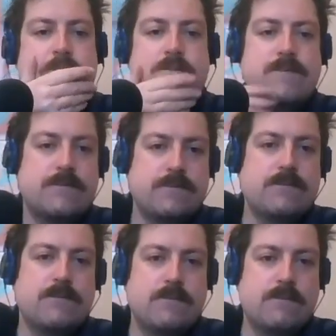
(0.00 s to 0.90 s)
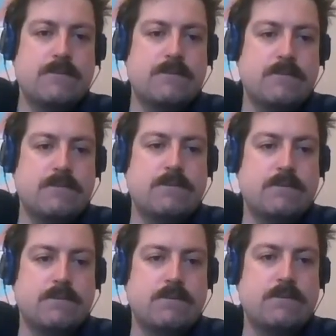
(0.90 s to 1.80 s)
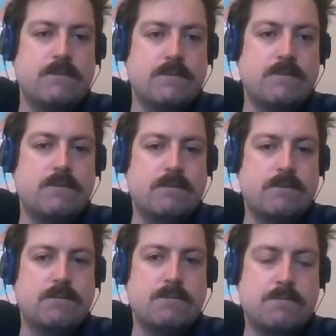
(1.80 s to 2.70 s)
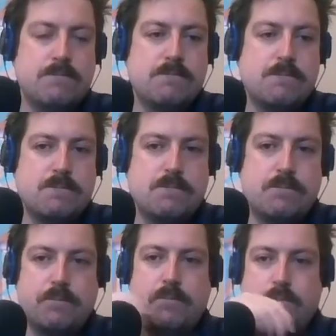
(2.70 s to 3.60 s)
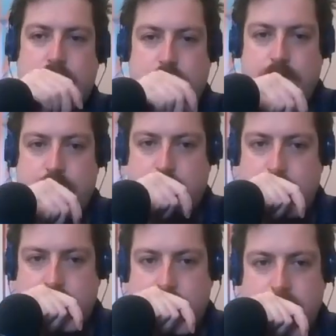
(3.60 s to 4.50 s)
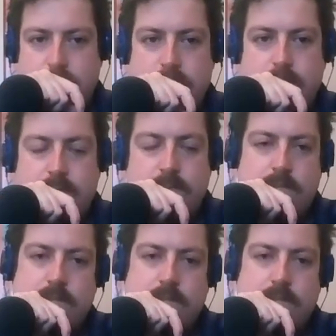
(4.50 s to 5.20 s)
No words are spoken by the person on screen.